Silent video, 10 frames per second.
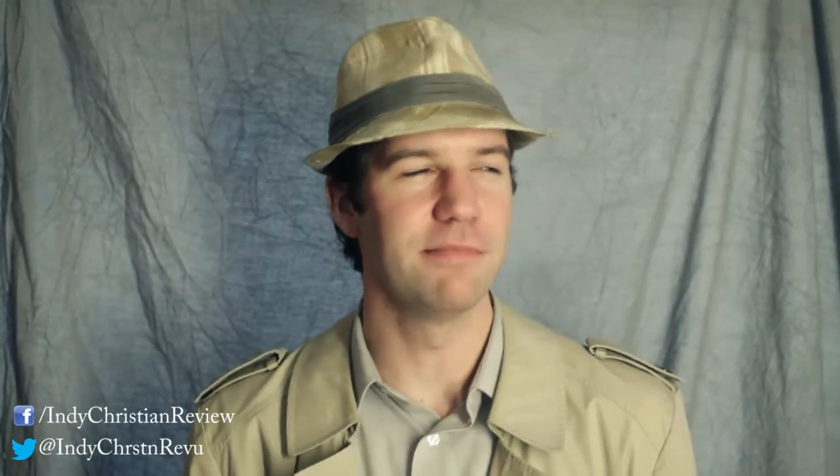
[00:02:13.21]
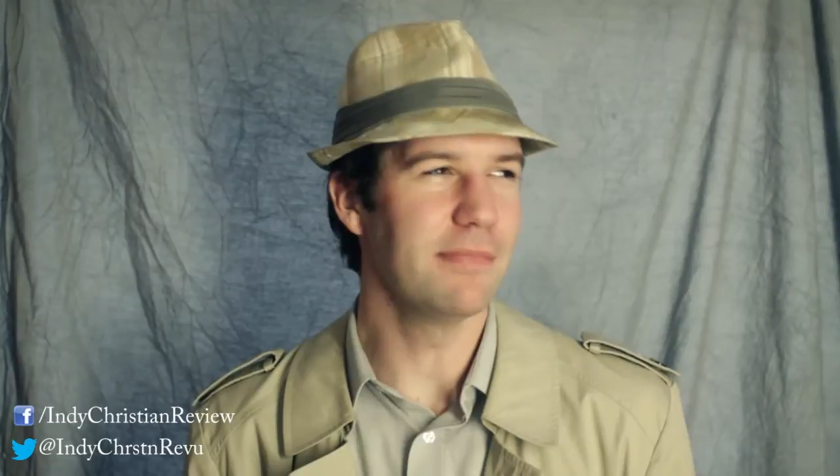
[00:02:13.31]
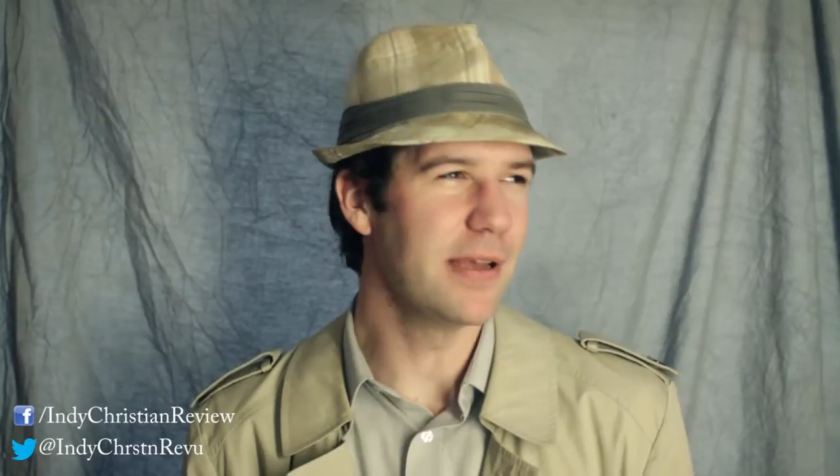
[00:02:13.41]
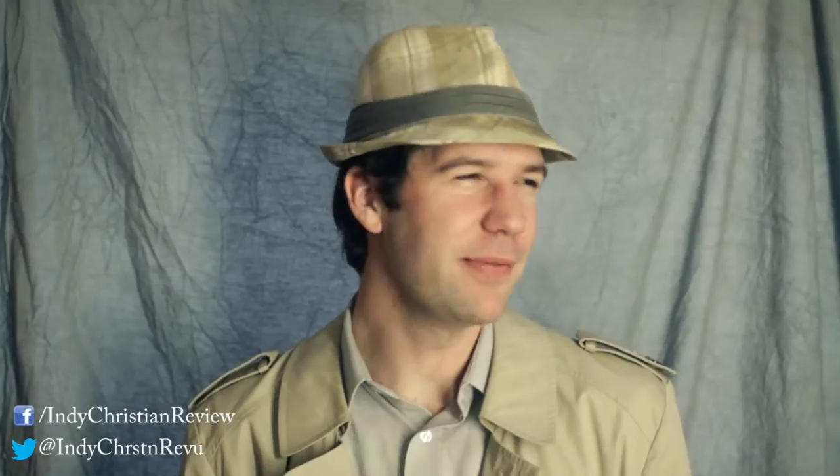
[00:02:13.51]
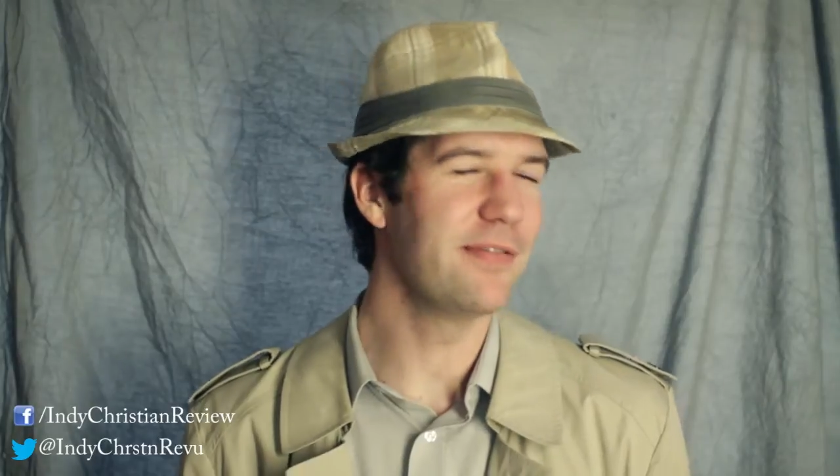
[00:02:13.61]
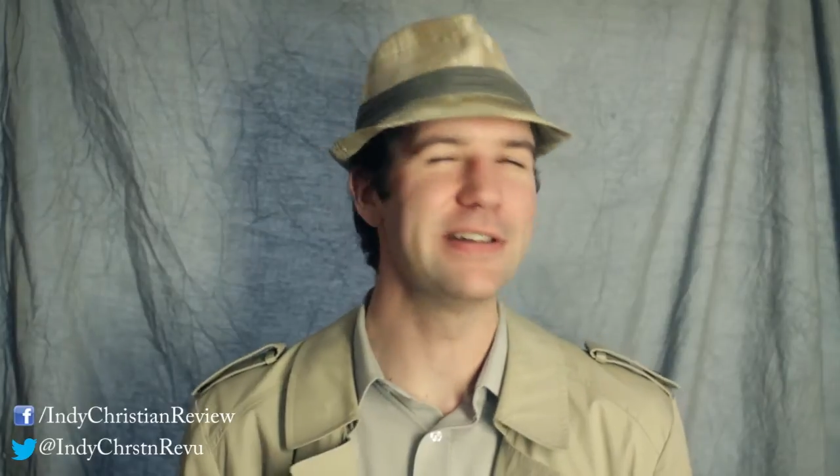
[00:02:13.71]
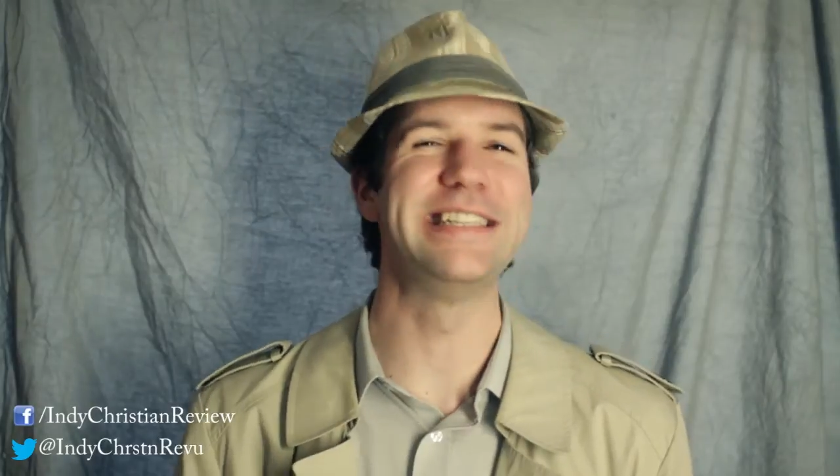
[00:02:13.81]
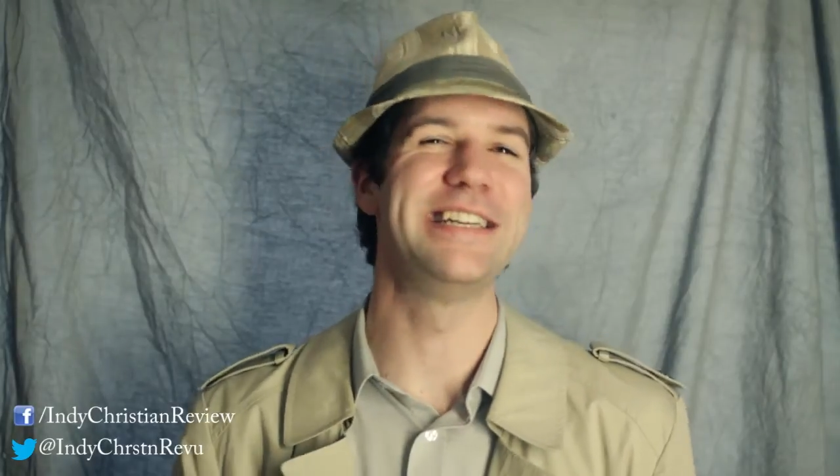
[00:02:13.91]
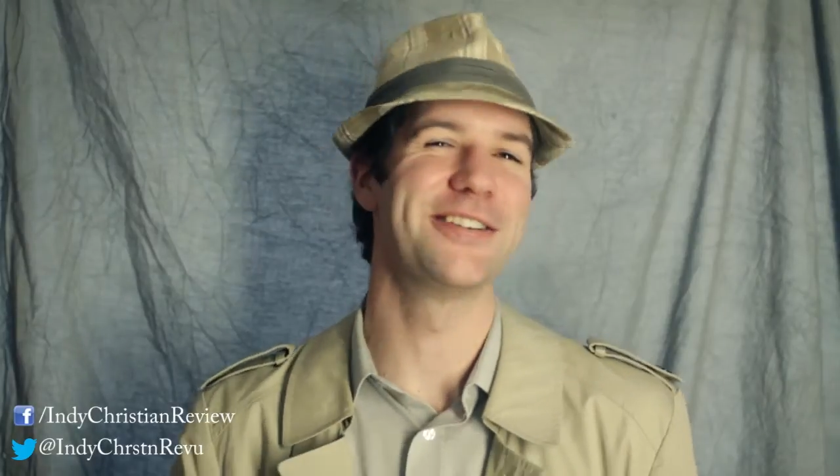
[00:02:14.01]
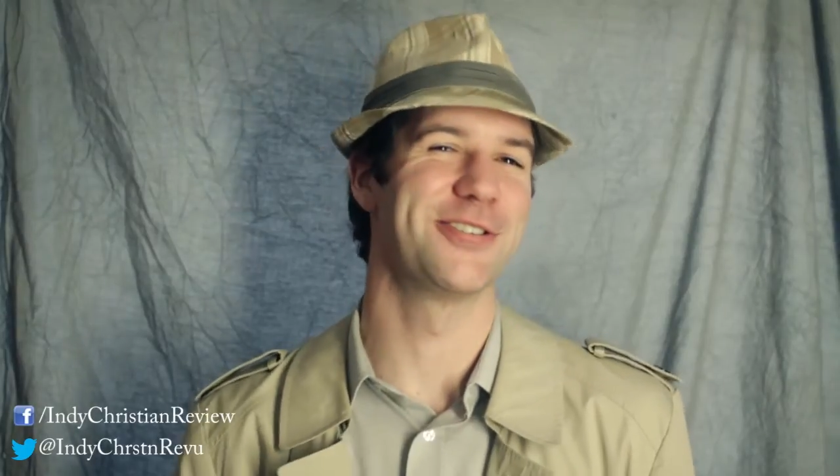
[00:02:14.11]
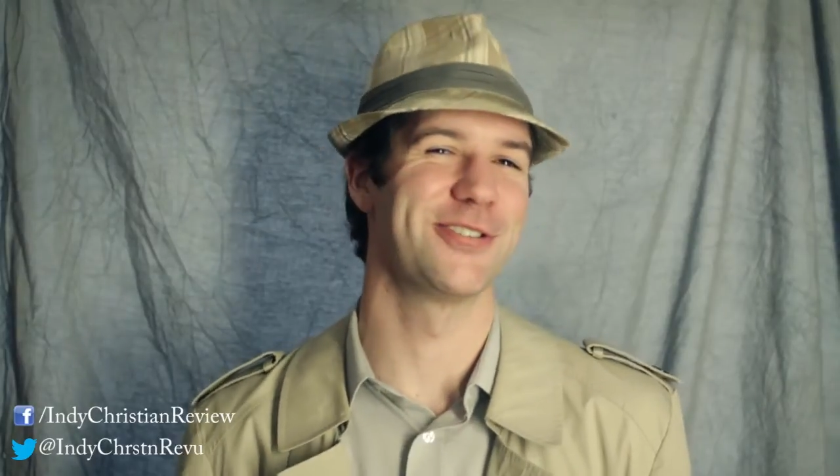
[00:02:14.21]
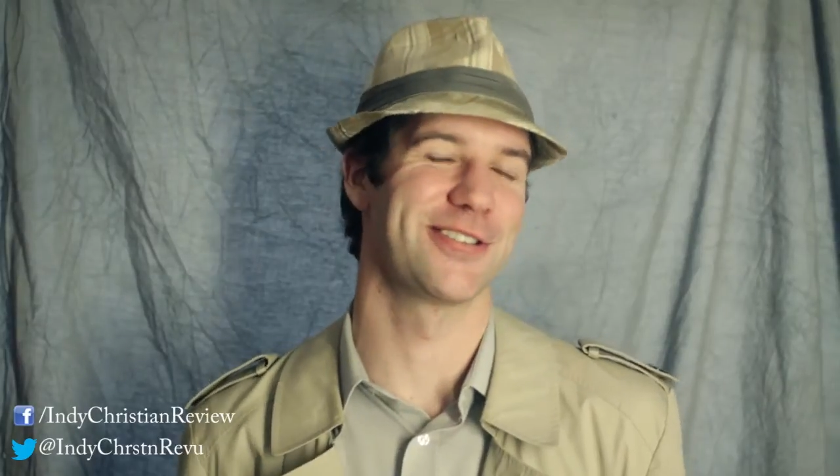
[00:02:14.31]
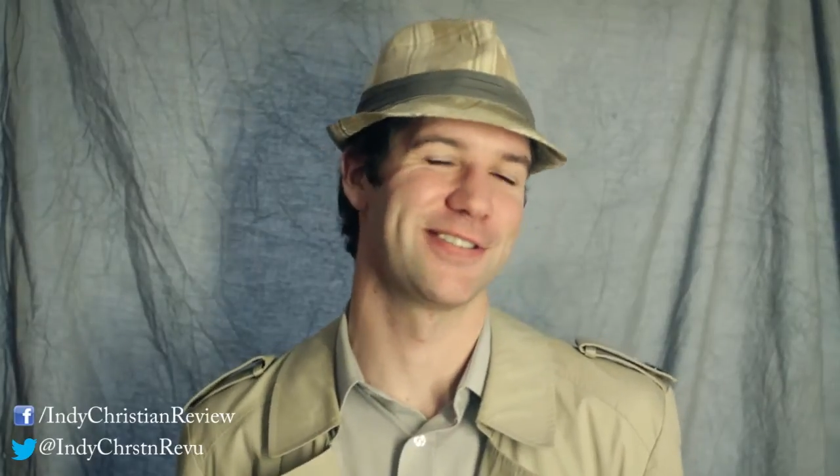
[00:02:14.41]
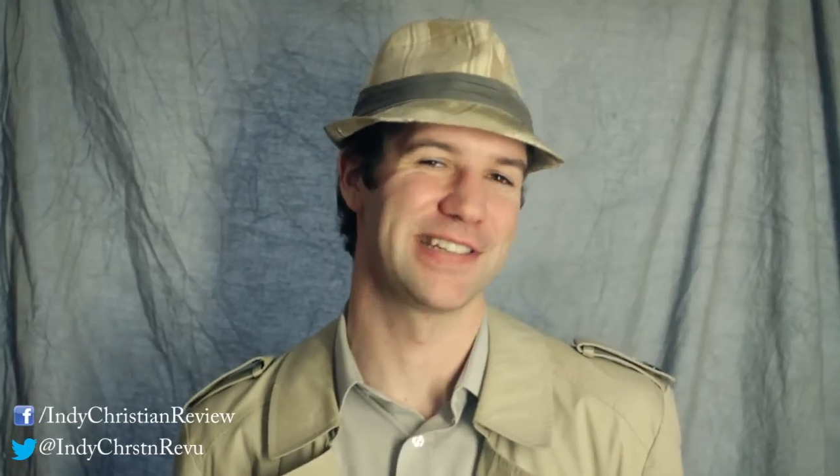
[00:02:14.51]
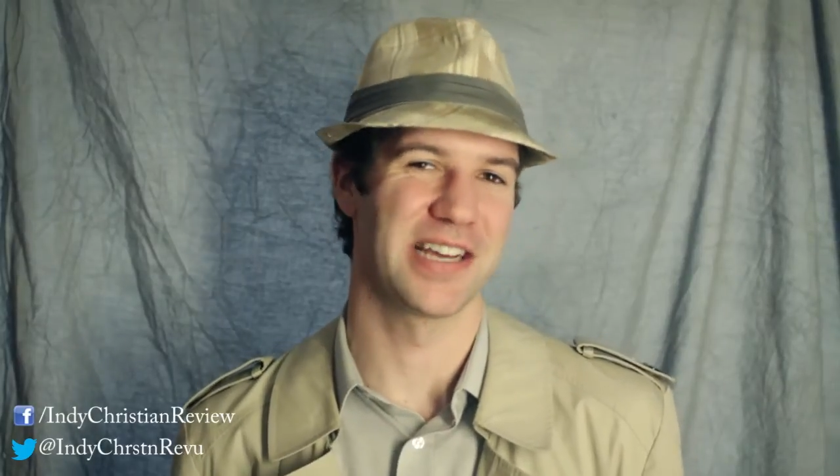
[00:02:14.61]
maybe even a
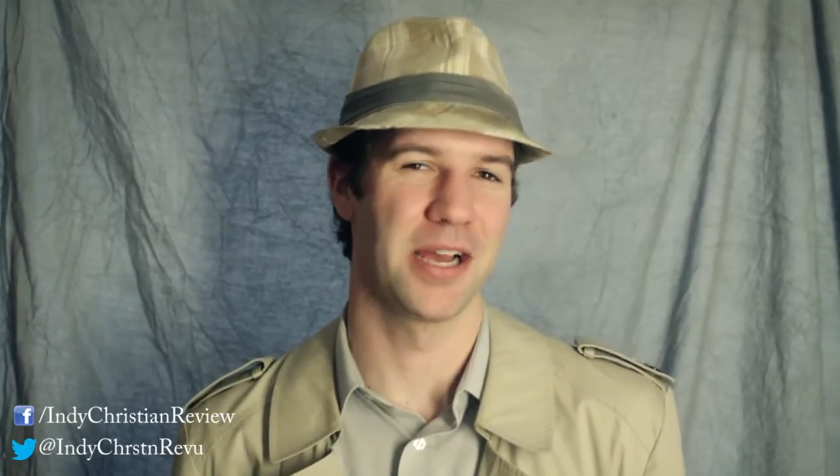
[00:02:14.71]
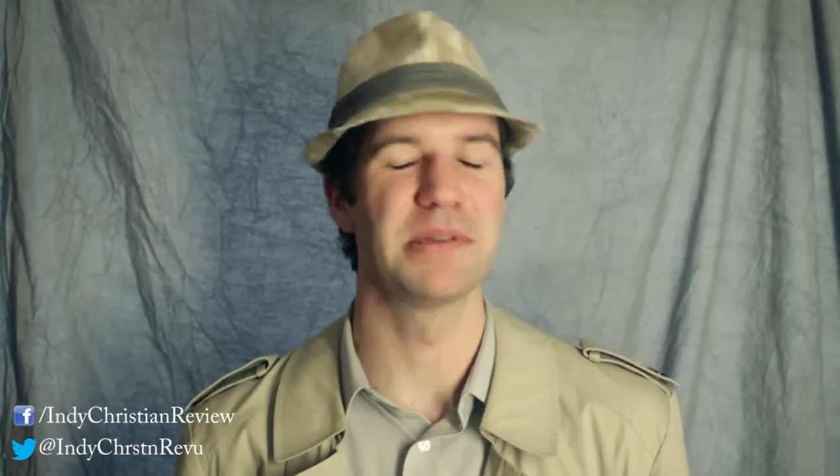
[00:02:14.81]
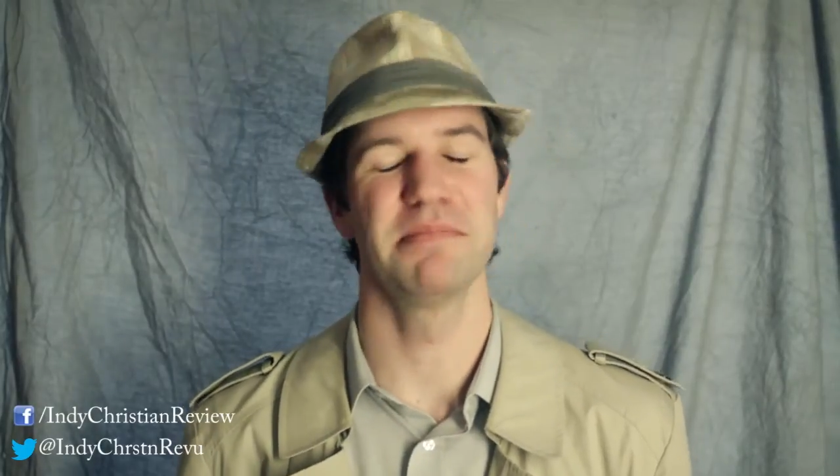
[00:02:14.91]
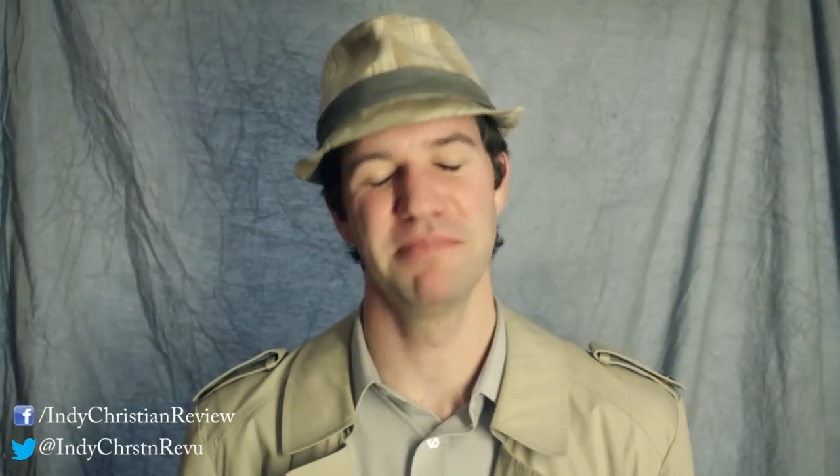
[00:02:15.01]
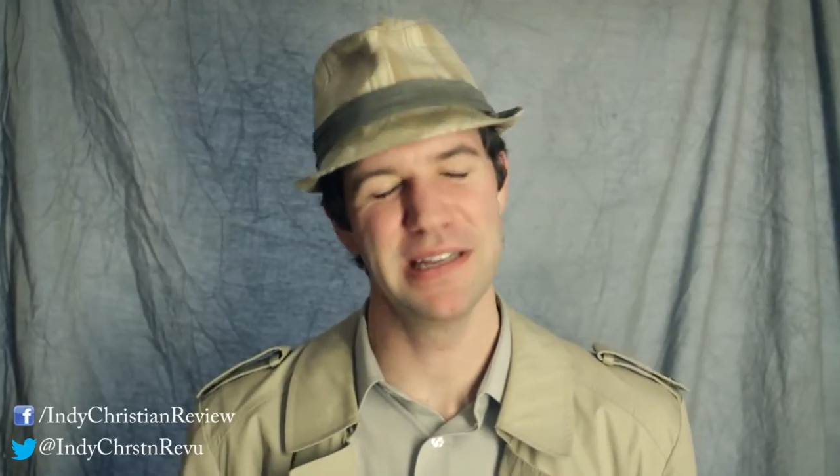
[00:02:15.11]
tearjerker at times.